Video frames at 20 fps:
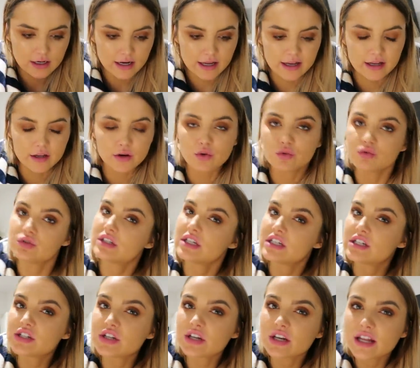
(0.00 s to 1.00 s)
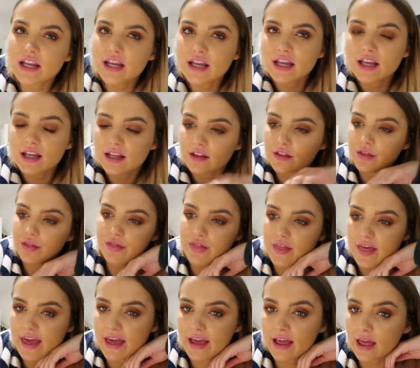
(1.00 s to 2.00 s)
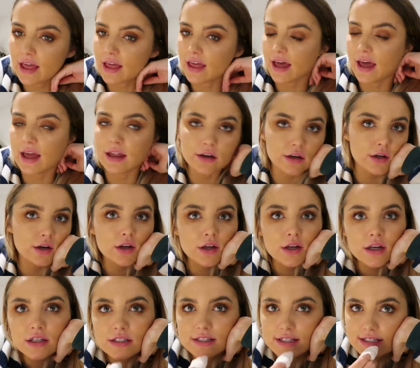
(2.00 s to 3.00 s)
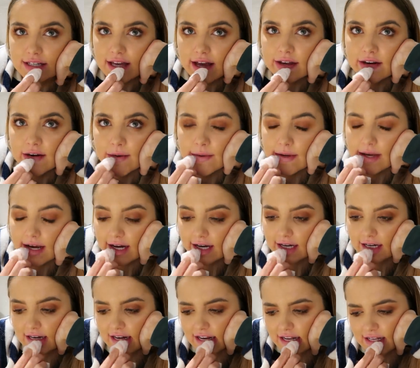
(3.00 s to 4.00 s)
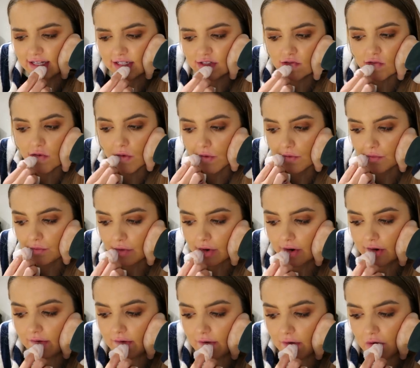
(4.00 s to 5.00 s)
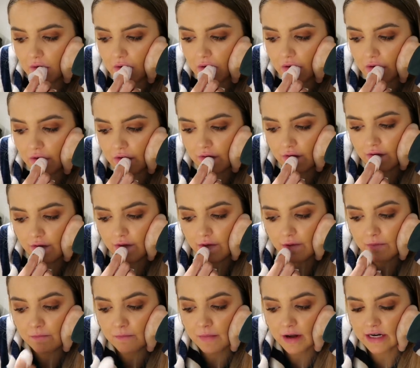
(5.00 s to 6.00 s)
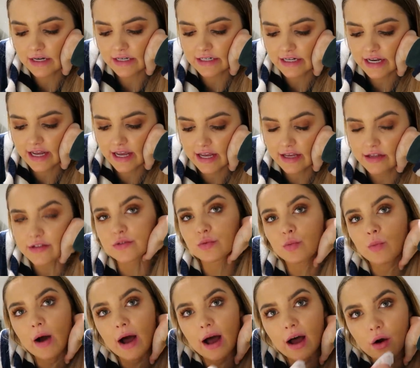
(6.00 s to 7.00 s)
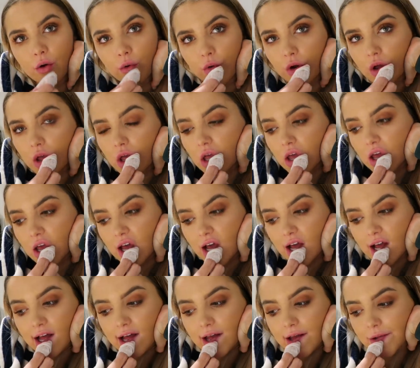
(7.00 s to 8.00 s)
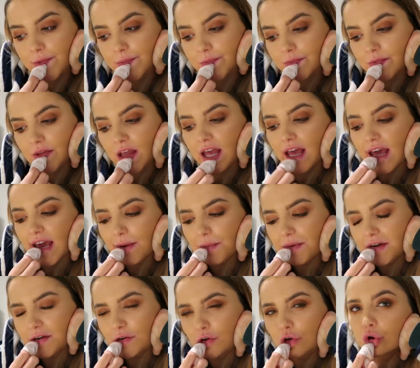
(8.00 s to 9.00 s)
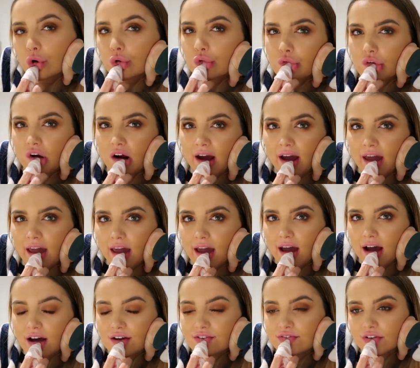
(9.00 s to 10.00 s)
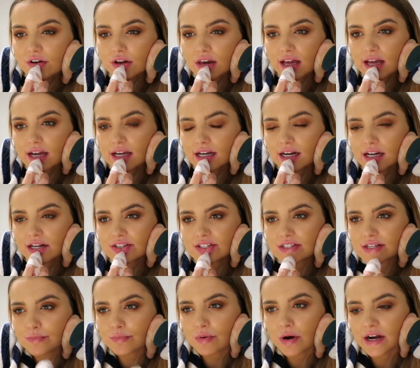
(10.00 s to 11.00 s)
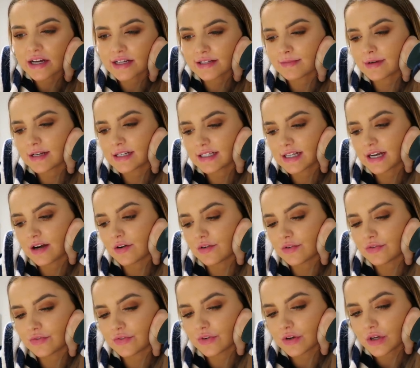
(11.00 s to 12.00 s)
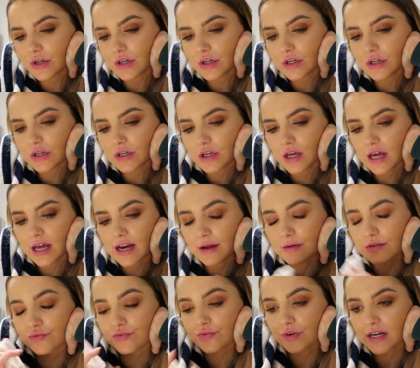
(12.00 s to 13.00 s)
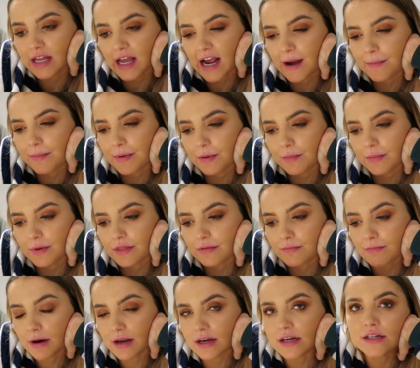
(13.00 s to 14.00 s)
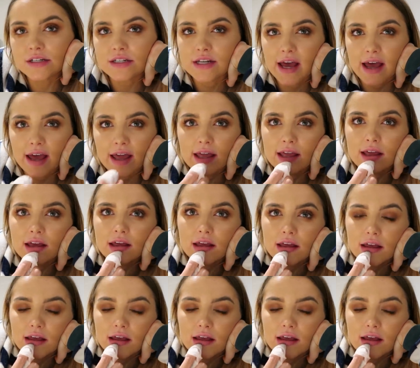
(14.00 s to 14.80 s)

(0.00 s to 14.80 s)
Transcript: like an audition-y thing again today. I know we had like sort of one on Monday as well. It went alright. I feel like I kind of surprised myself, and I was really happy with Monday.